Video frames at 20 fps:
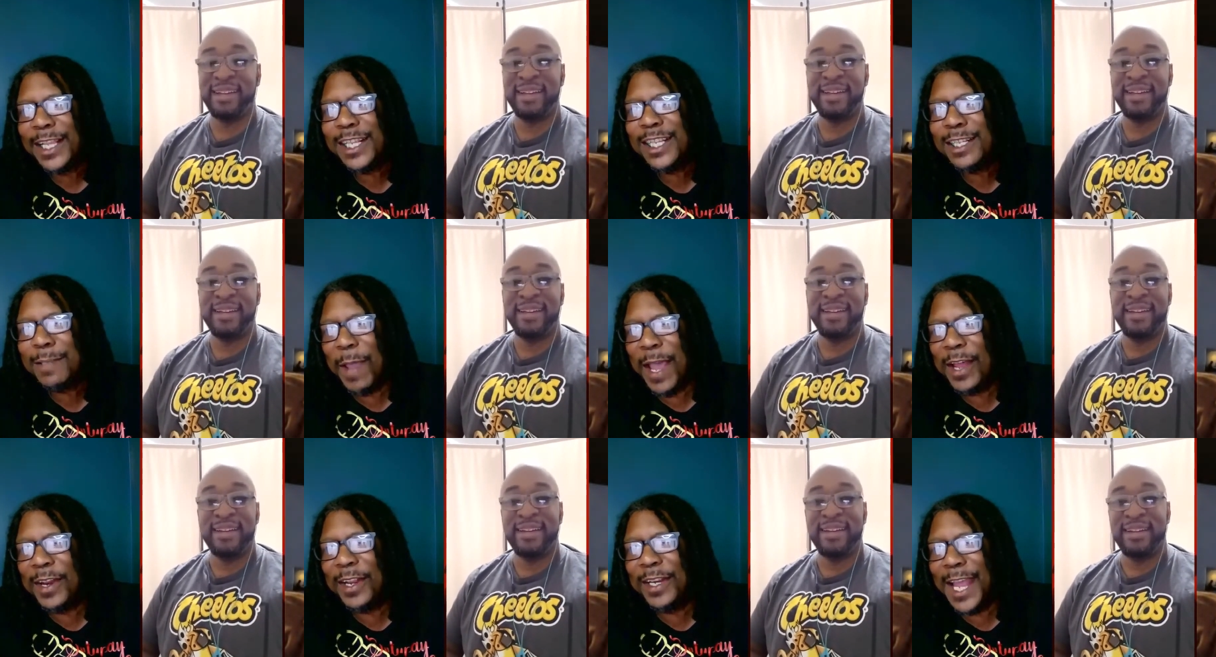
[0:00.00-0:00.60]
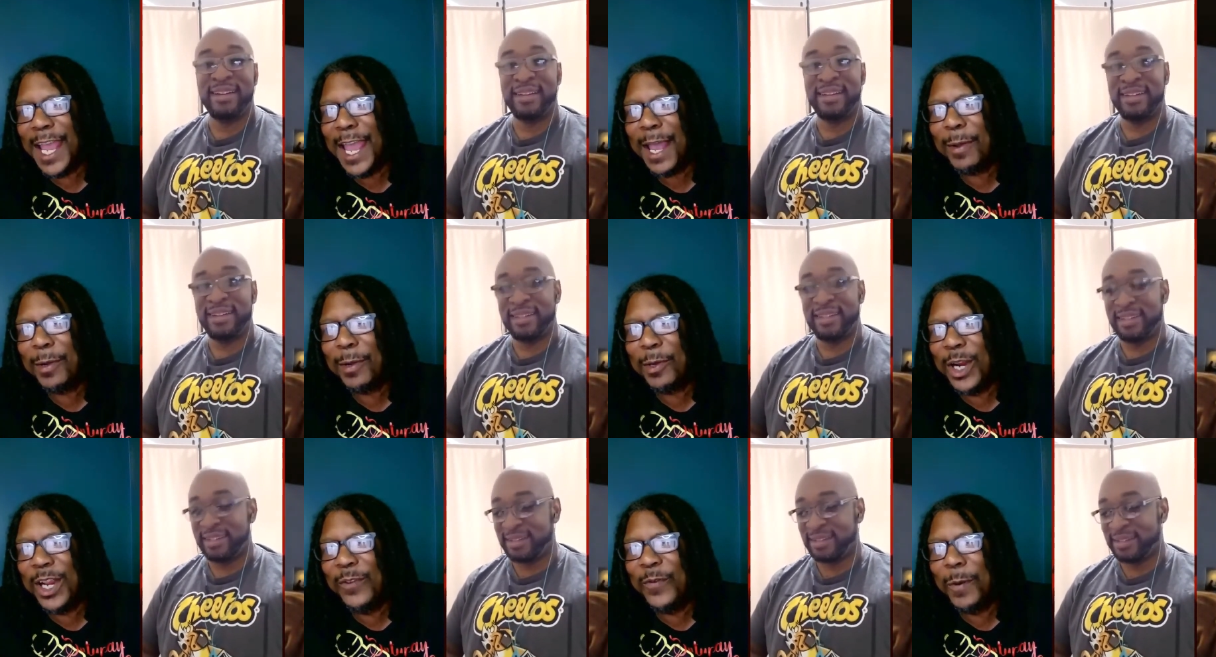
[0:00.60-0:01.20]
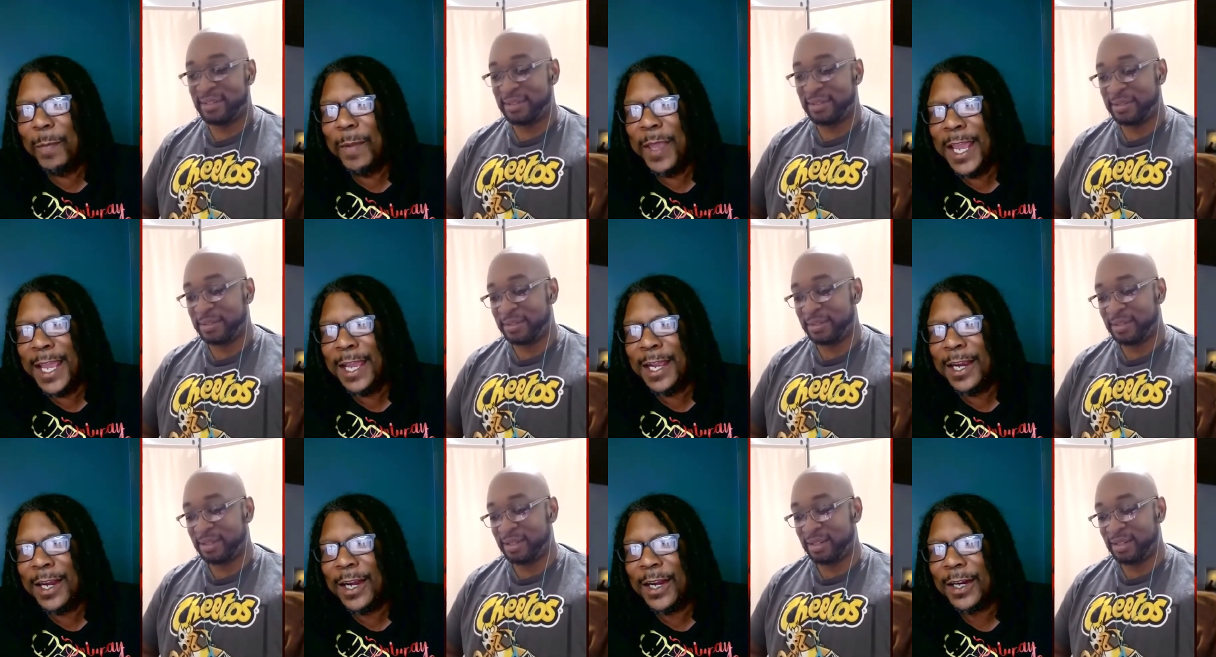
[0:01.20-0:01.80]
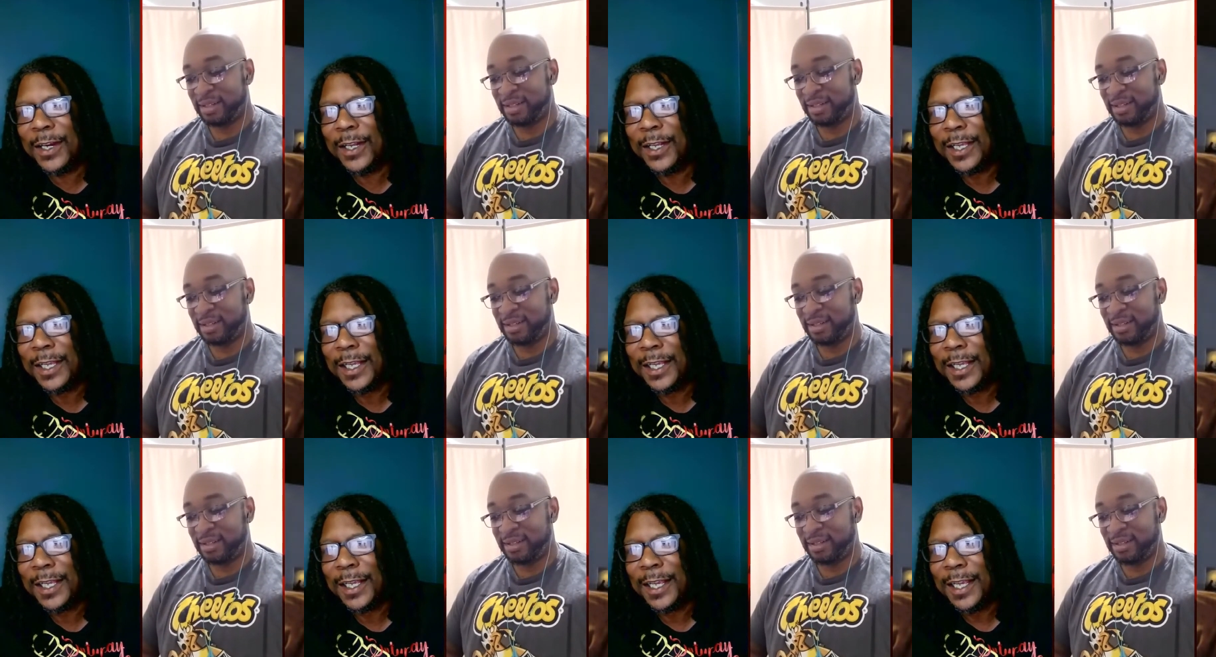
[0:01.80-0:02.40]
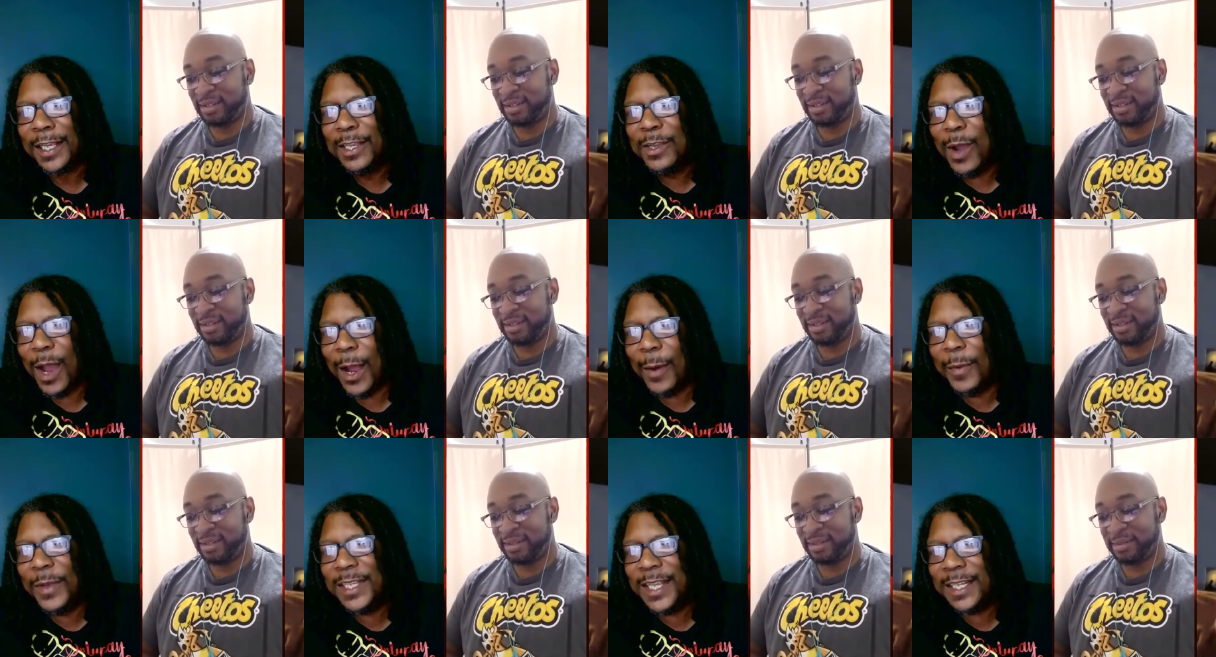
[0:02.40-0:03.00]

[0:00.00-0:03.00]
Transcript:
Speaker 1: smell the damn grease from here. You always